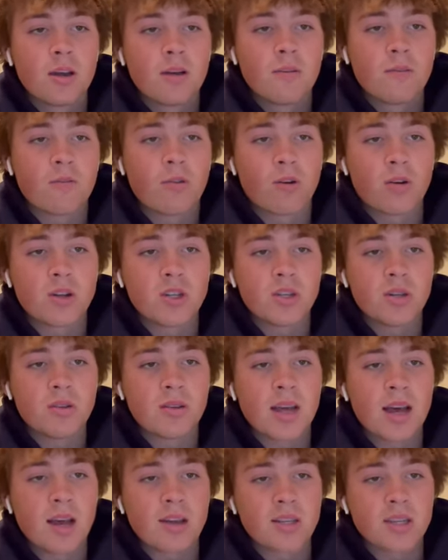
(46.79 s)
for
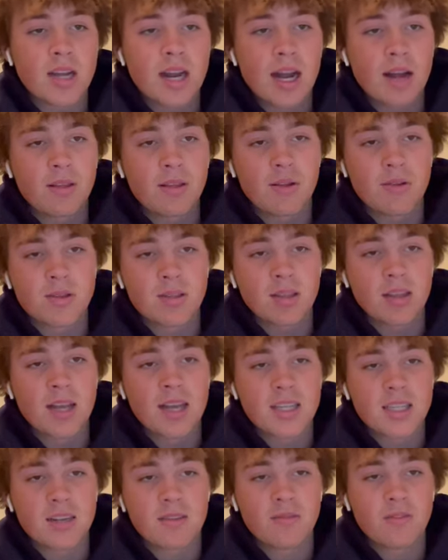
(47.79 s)
2000, how there's
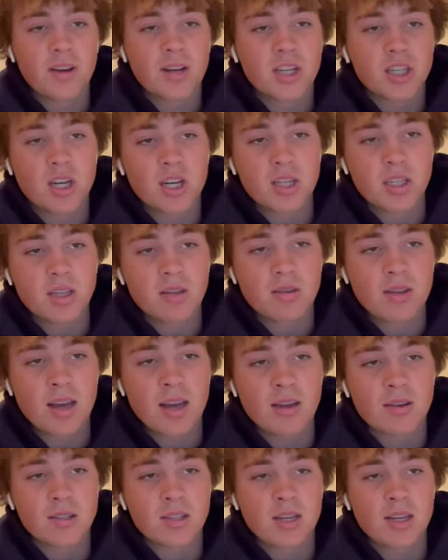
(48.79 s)
less inflation in
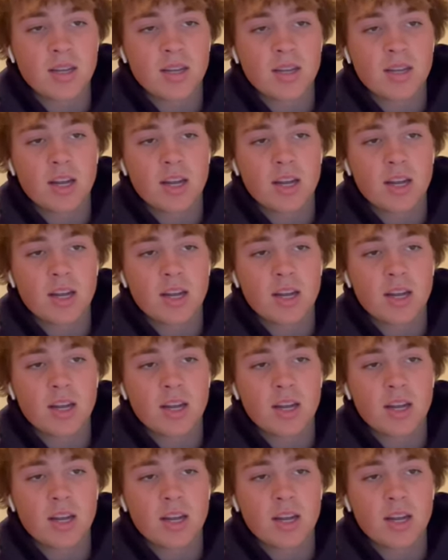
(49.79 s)
2000.